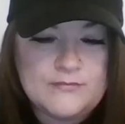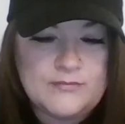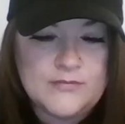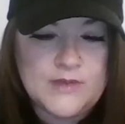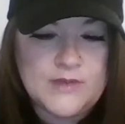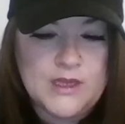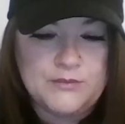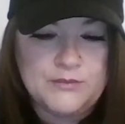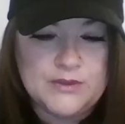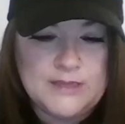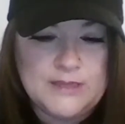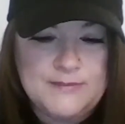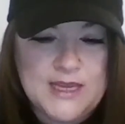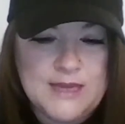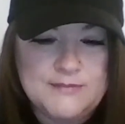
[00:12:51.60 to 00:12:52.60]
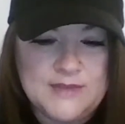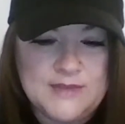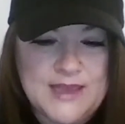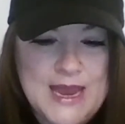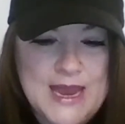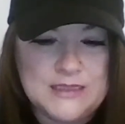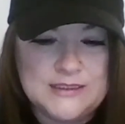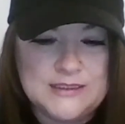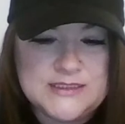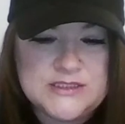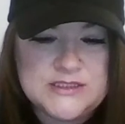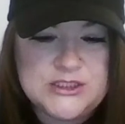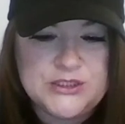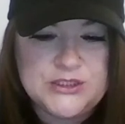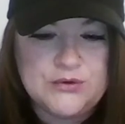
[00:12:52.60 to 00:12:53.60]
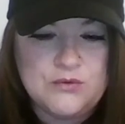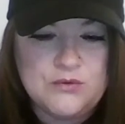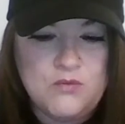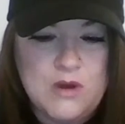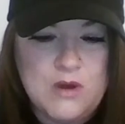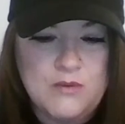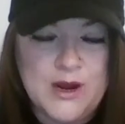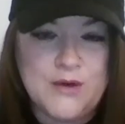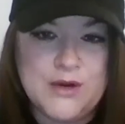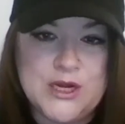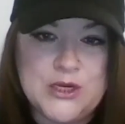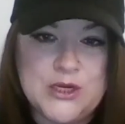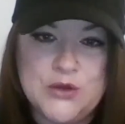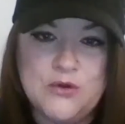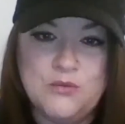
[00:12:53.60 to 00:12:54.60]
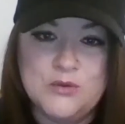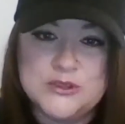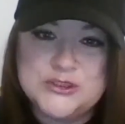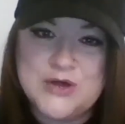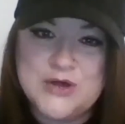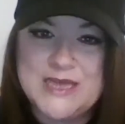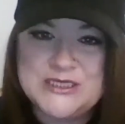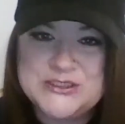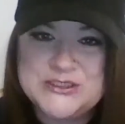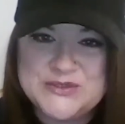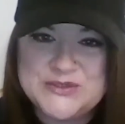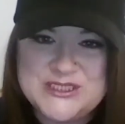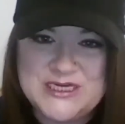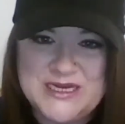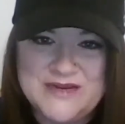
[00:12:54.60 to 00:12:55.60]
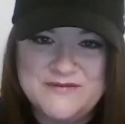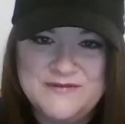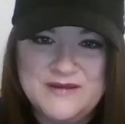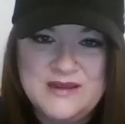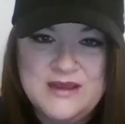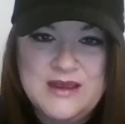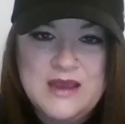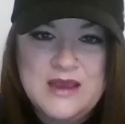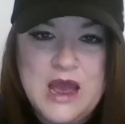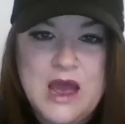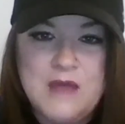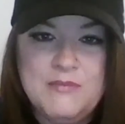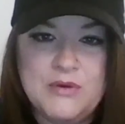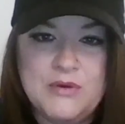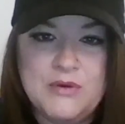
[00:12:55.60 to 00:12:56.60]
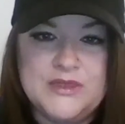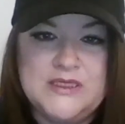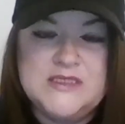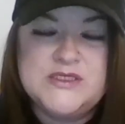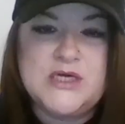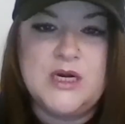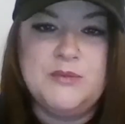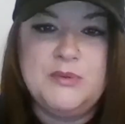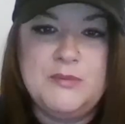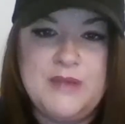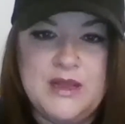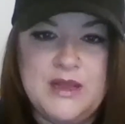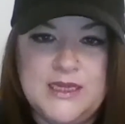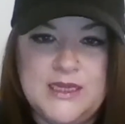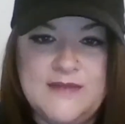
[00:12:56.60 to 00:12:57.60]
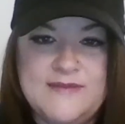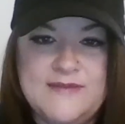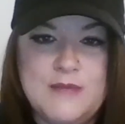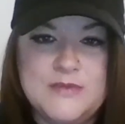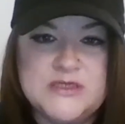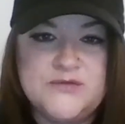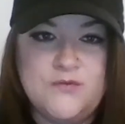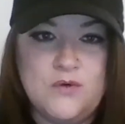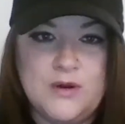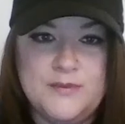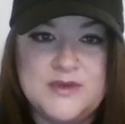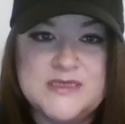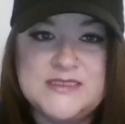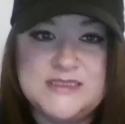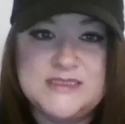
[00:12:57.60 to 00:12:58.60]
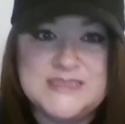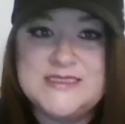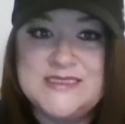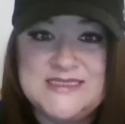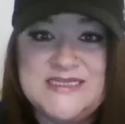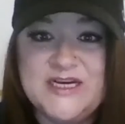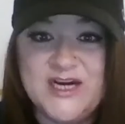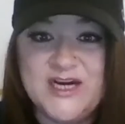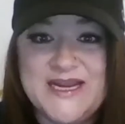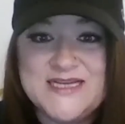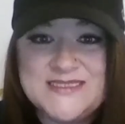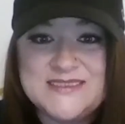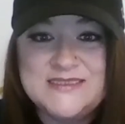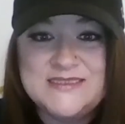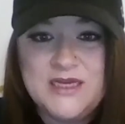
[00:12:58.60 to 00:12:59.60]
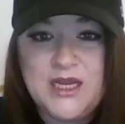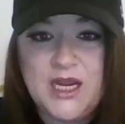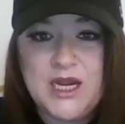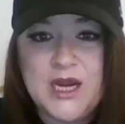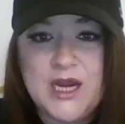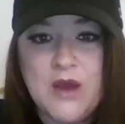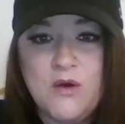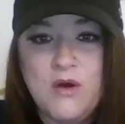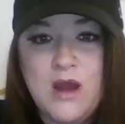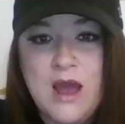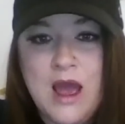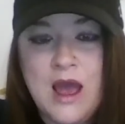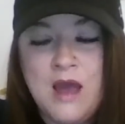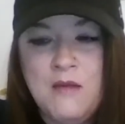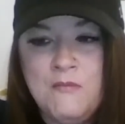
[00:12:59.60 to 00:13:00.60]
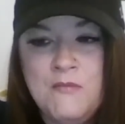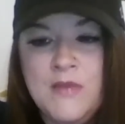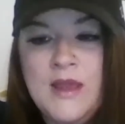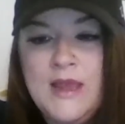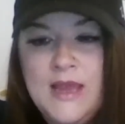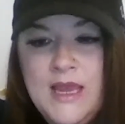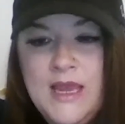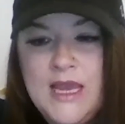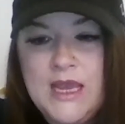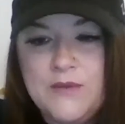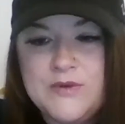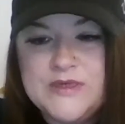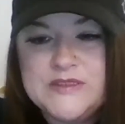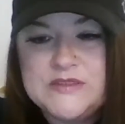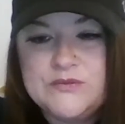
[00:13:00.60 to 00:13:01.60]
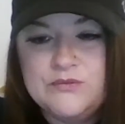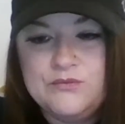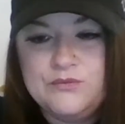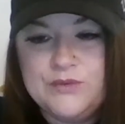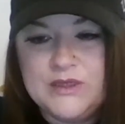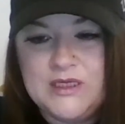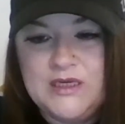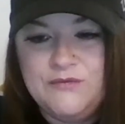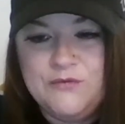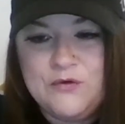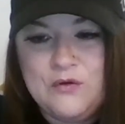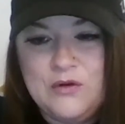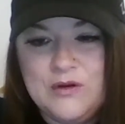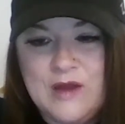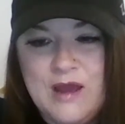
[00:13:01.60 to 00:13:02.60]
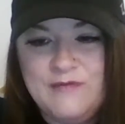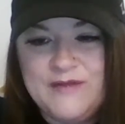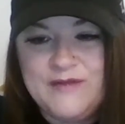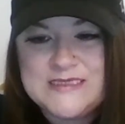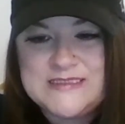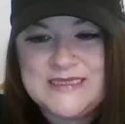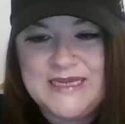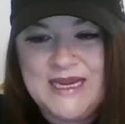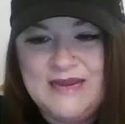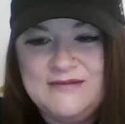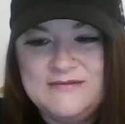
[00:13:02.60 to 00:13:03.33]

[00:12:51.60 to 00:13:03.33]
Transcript: it really became the catalyst to what we already knew and were trying to achieve, but really started propelling it that much forward because this is serious, Yeah. It was really difficult, obviously,